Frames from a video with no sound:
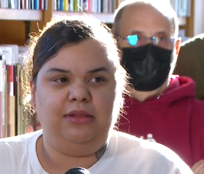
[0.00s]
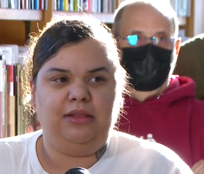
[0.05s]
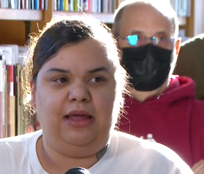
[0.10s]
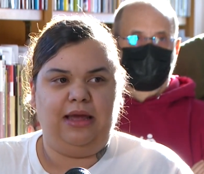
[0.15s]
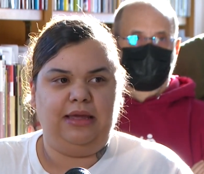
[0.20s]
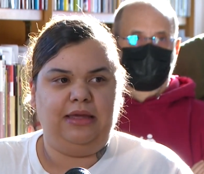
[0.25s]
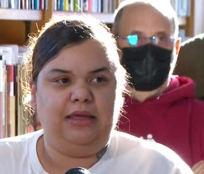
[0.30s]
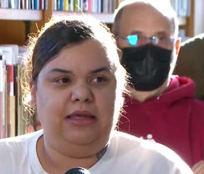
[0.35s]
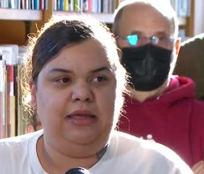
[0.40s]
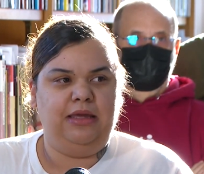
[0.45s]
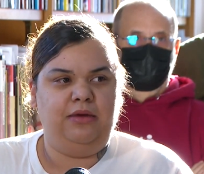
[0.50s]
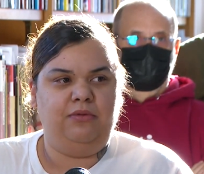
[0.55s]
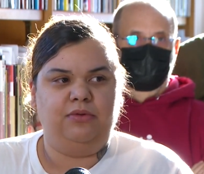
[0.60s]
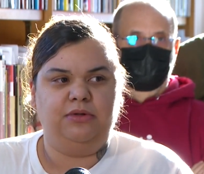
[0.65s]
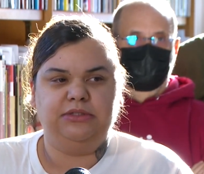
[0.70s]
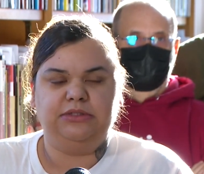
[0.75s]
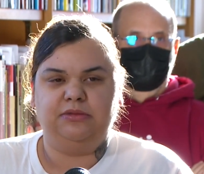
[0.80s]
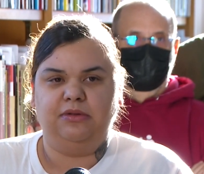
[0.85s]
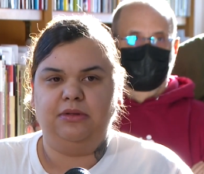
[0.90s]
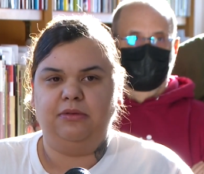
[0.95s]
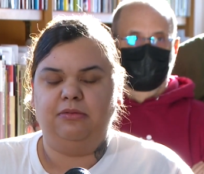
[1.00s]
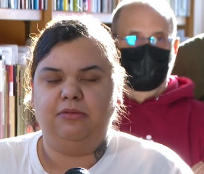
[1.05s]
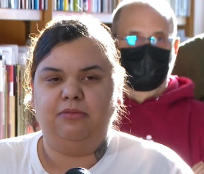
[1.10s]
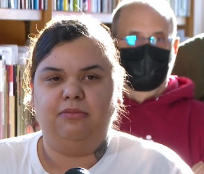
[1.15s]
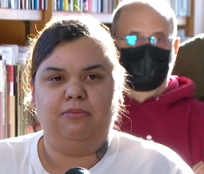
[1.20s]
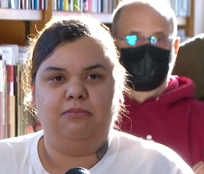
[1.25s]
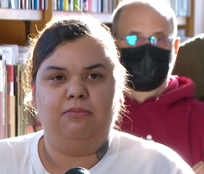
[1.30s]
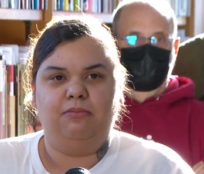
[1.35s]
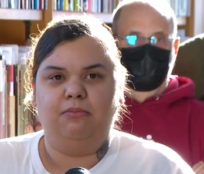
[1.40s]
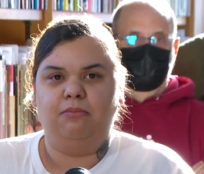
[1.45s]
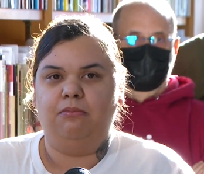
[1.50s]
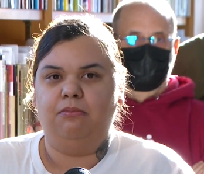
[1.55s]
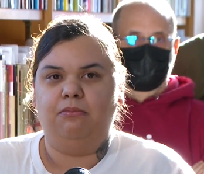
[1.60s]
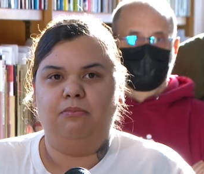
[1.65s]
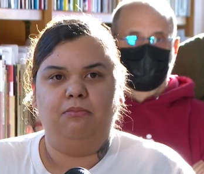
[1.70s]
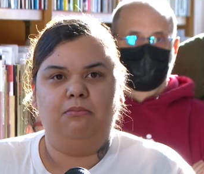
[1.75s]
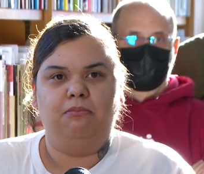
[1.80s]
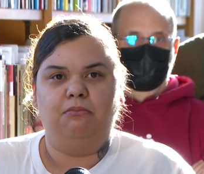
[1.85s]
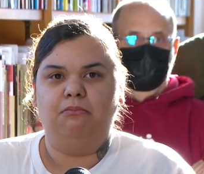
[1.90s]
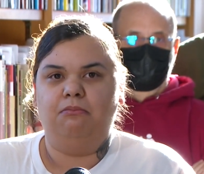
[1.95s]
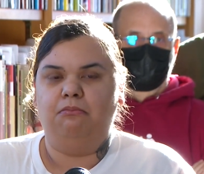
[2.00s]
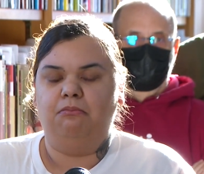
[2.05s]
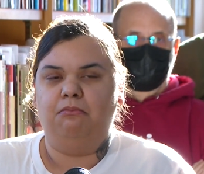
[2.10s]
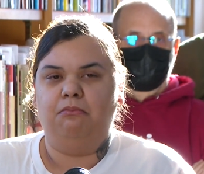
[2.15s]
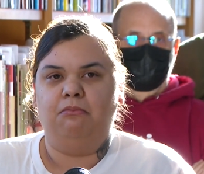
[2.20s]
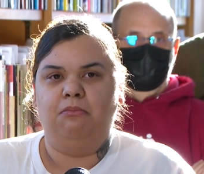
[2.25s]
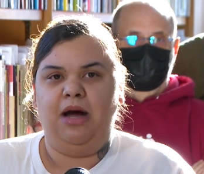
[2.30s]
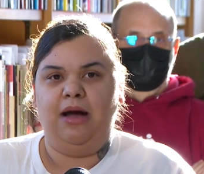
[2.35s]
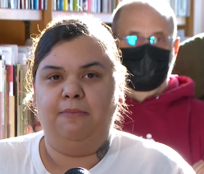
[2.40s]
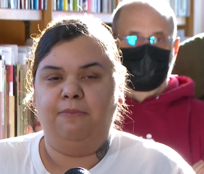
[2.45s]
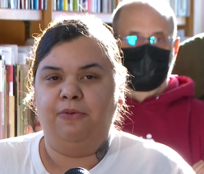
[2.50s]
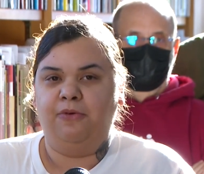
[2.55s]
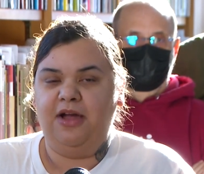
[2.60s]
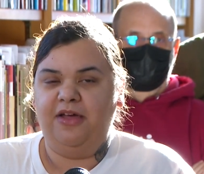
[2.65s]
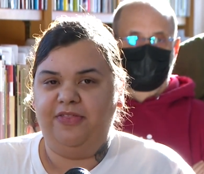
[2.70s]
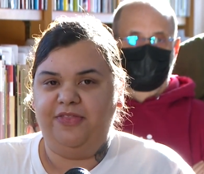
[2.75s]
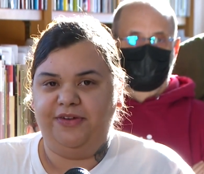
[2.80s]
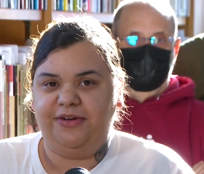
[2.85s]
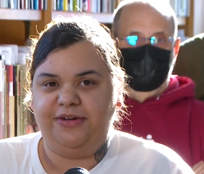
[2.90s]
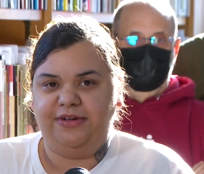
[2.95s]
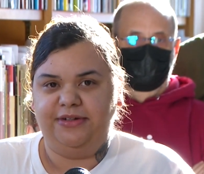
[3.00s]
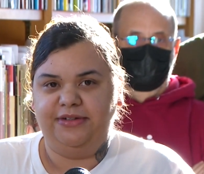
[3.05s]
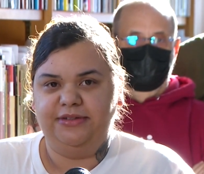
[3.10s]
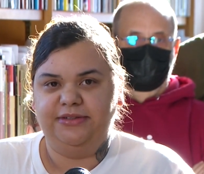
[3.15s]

Speaker 1: like he was my brother